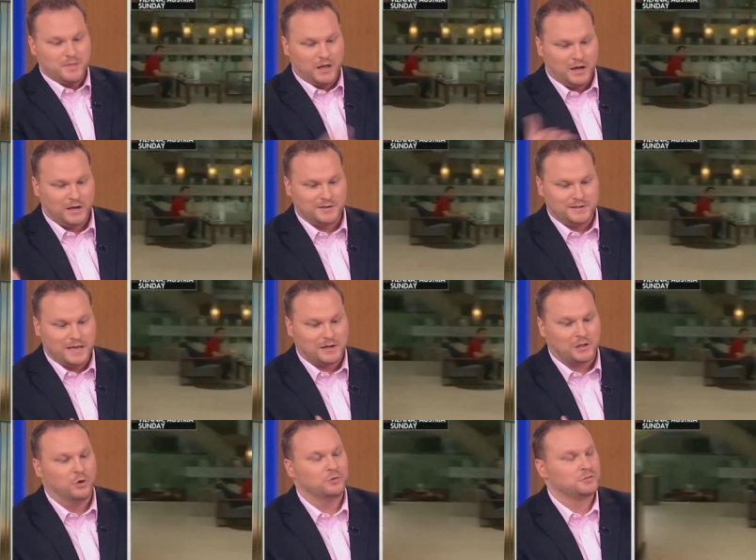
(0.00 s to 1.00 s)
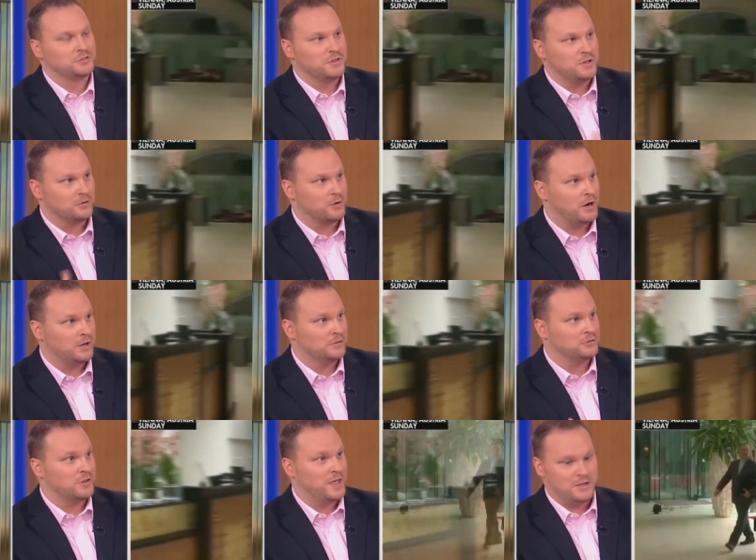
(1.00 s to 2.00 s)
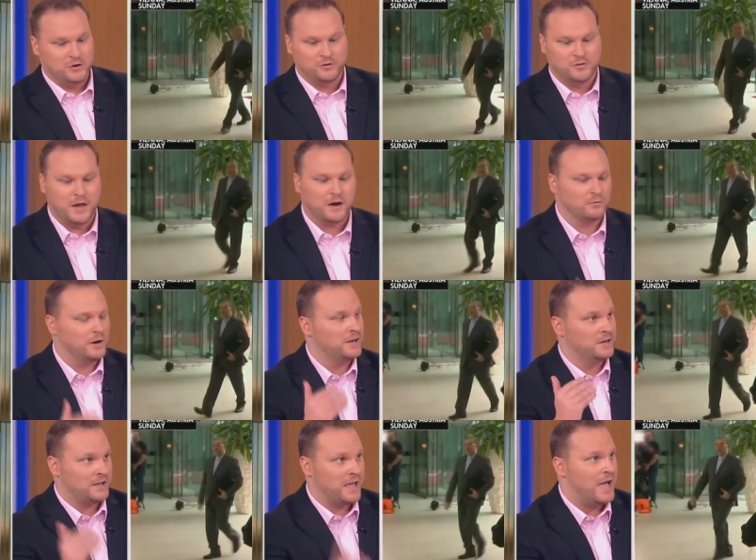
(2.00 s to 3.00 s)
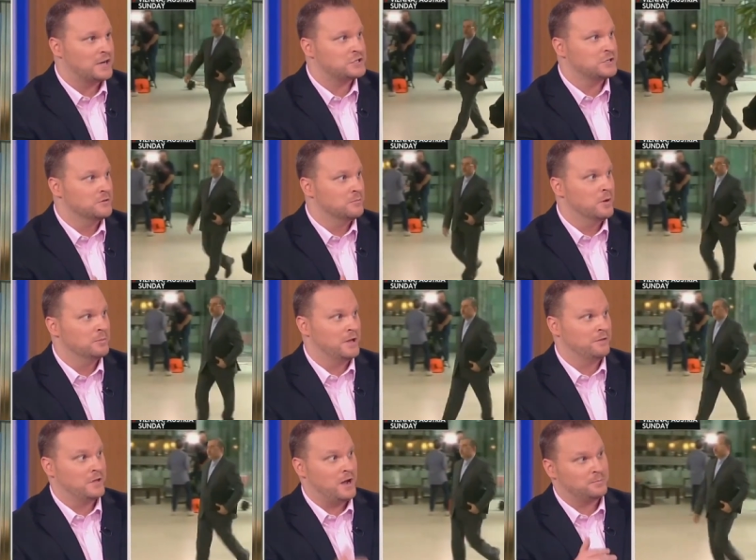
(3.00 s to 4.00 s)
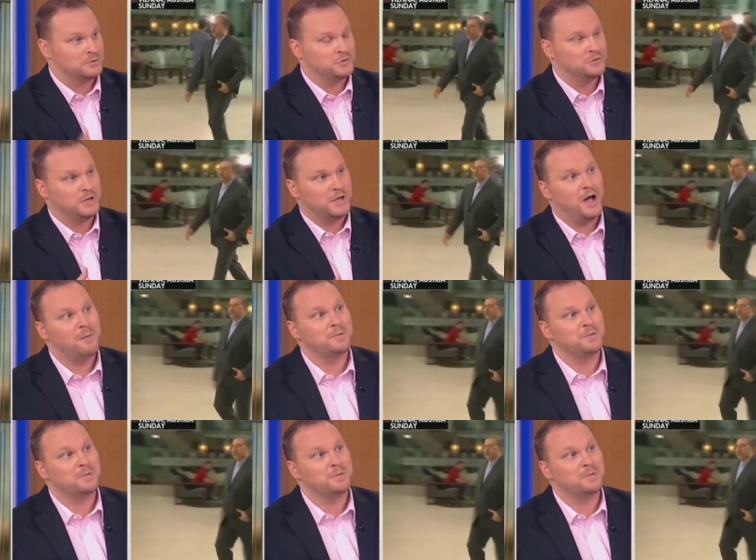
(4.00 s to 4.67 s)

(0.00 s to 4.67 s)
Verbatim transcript: uh, get closer to the Iranians so that you're there ready to cash in the moment you have the opportunity.